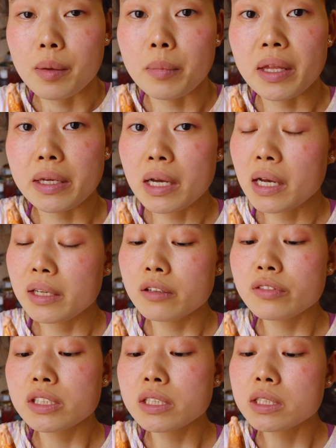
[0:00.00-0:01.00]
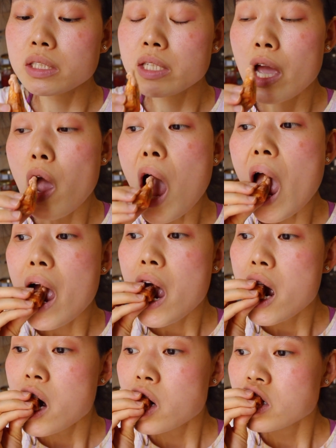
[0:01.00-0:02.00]
I'm like kind of addicted now
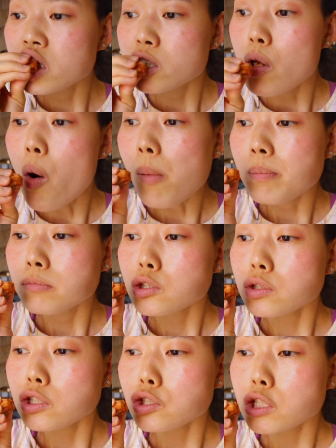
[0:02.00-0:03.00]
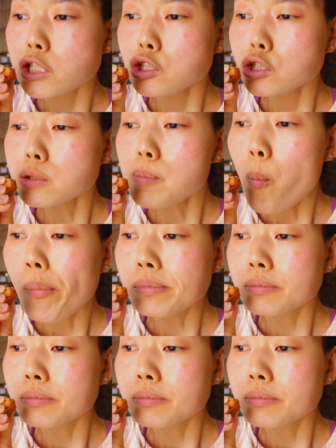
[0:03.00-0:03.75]
to this texture.